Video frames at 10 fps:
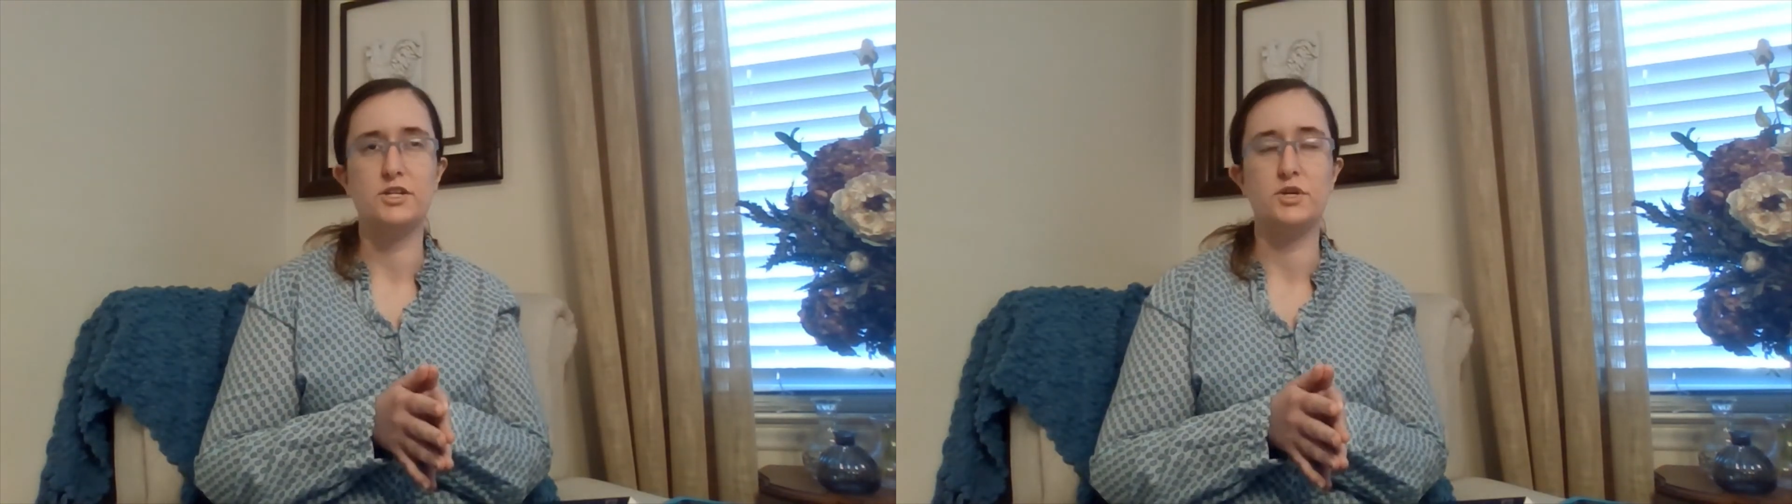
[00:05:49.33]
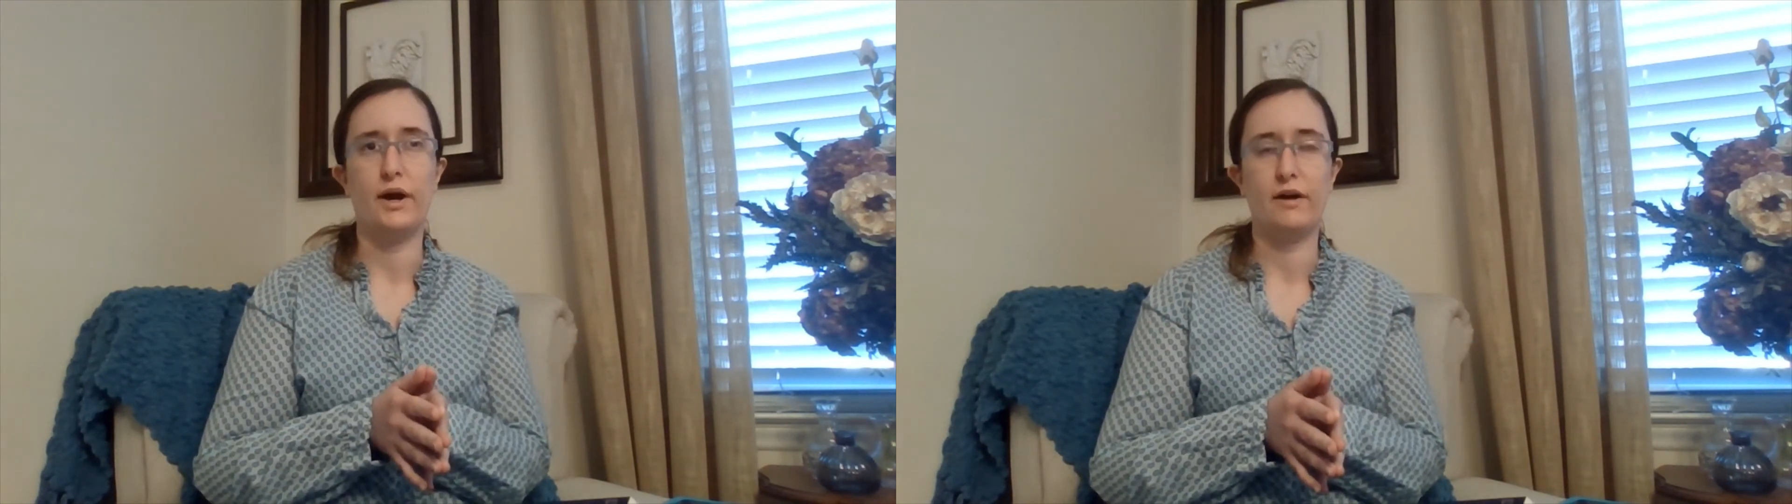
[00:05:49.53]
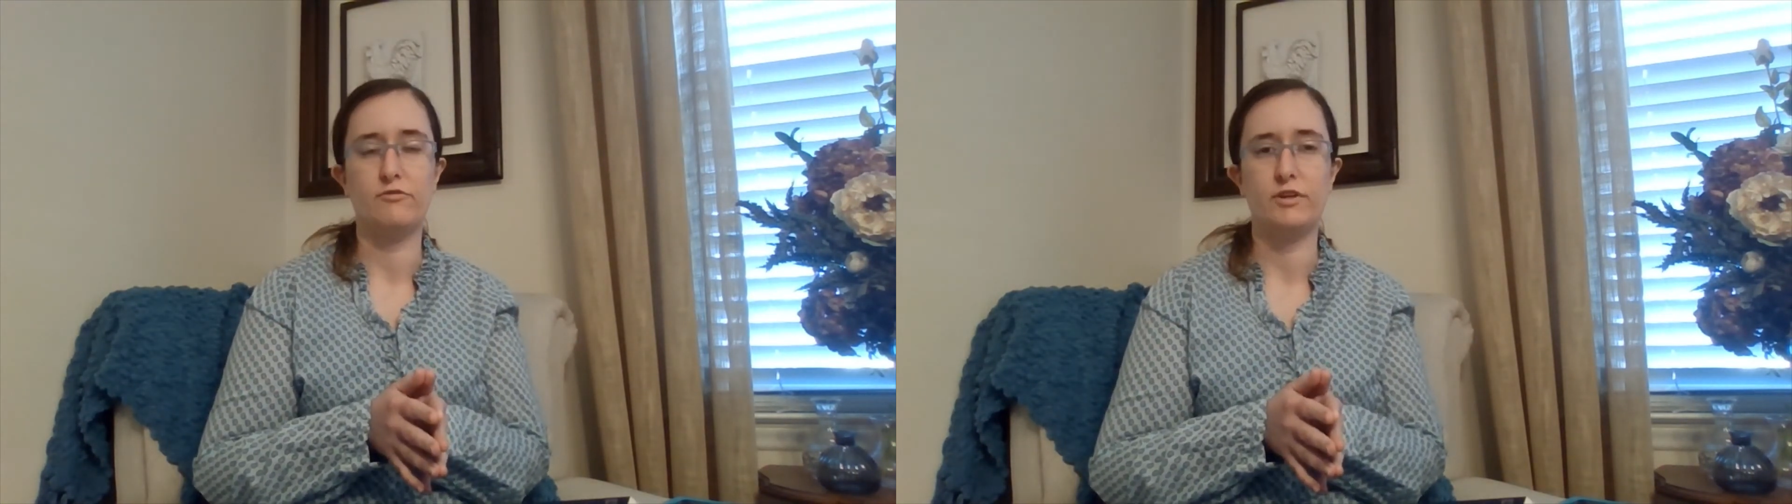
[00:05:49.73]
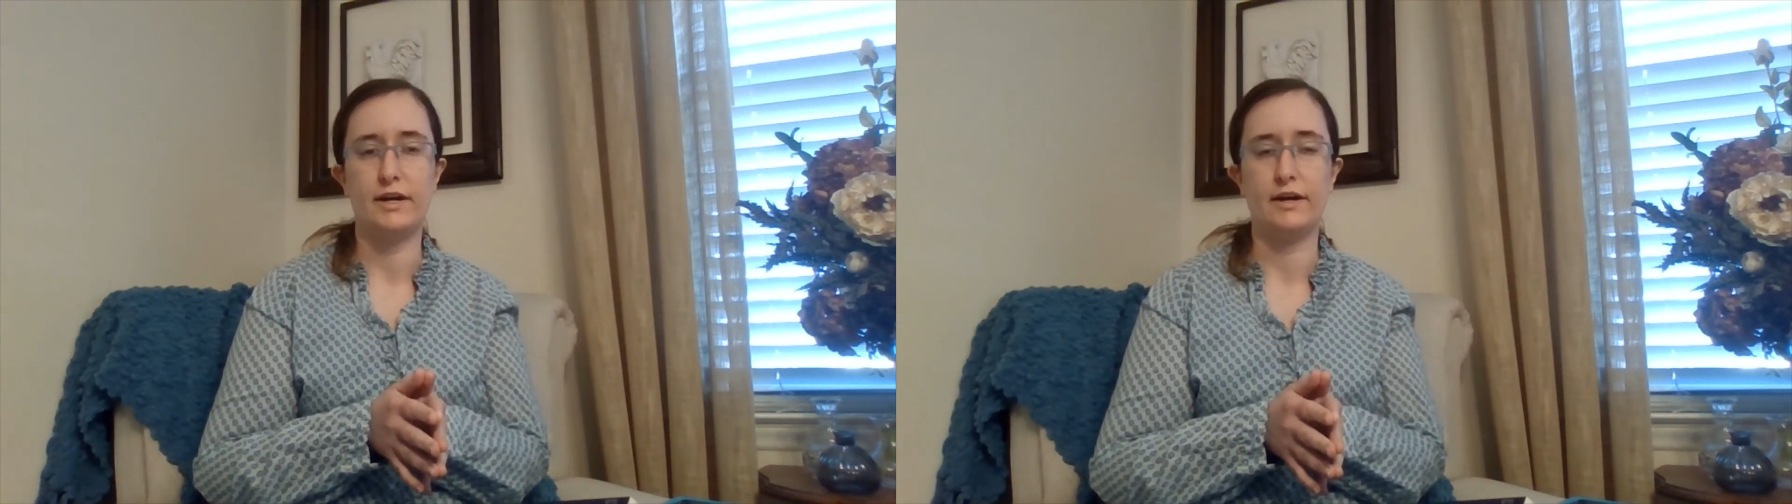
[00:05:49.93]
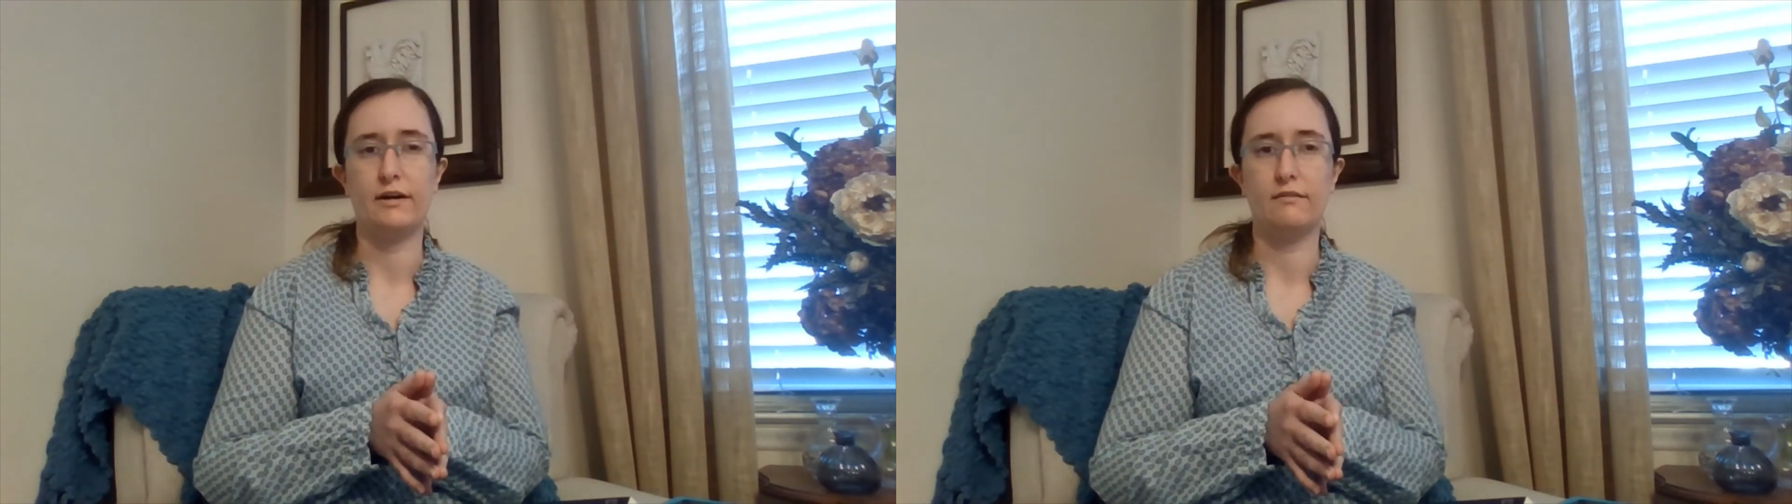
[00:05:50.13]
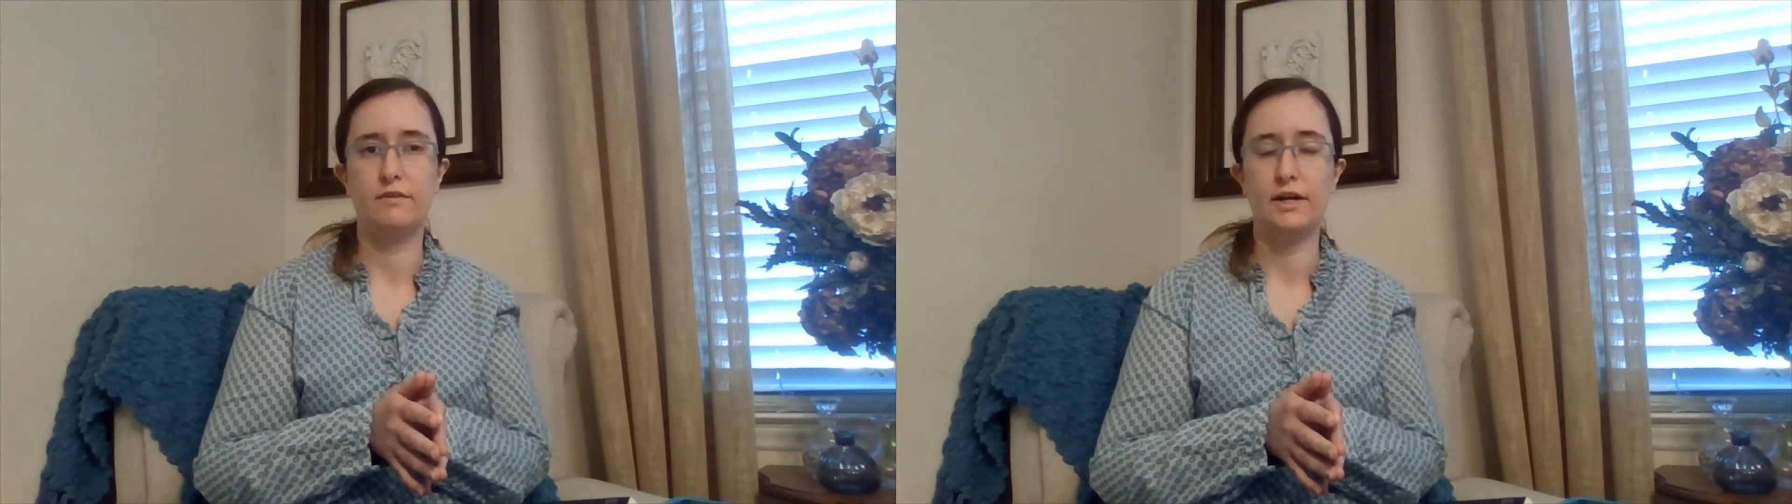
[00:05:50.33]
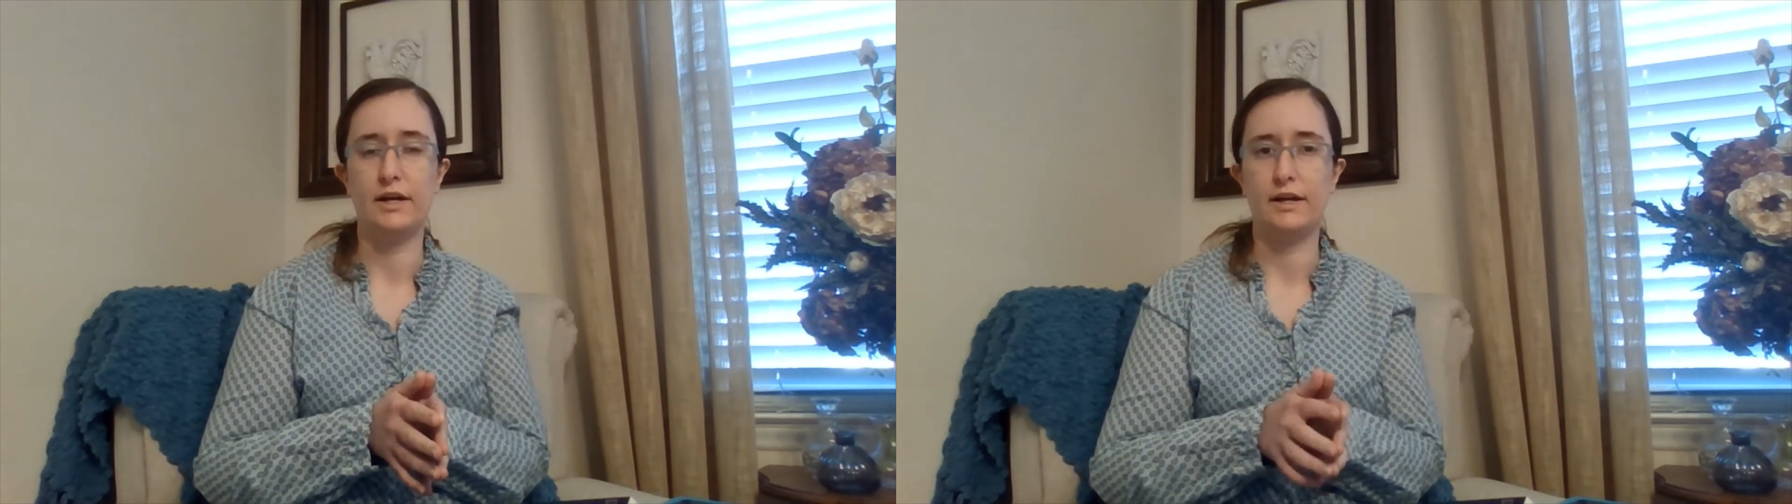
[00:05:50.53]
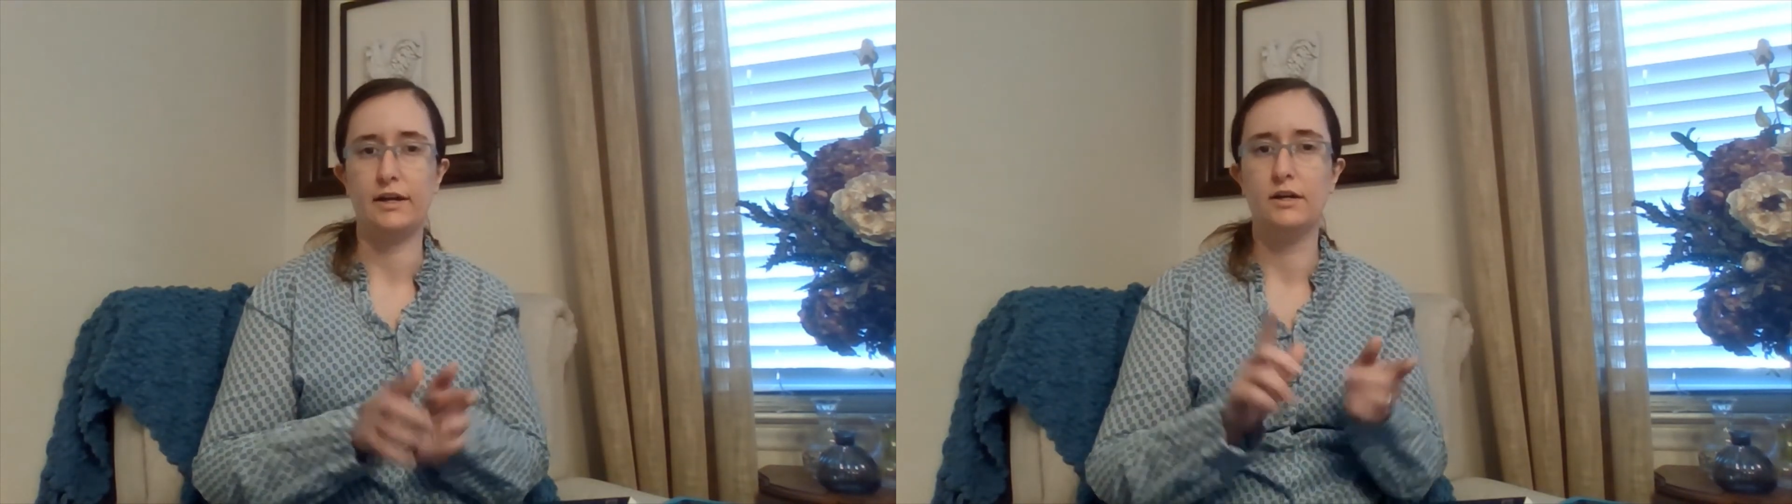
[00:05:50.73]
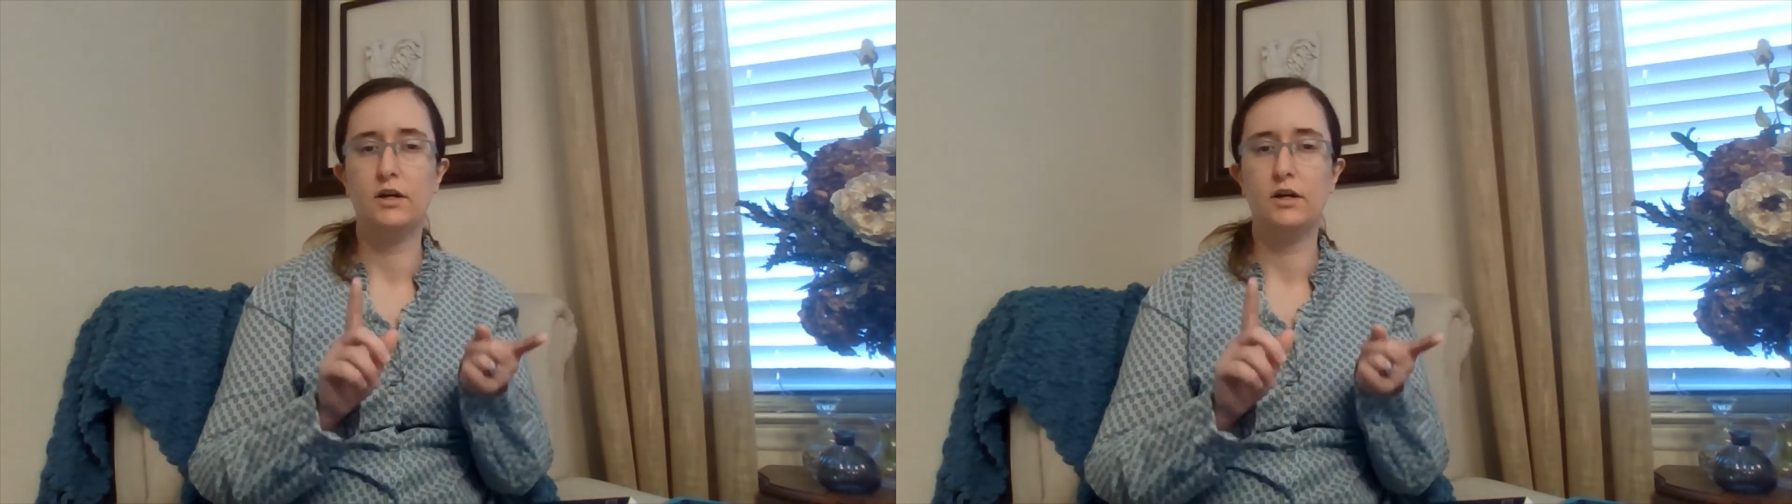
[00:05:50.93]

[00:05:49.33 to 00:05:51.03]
you have to have a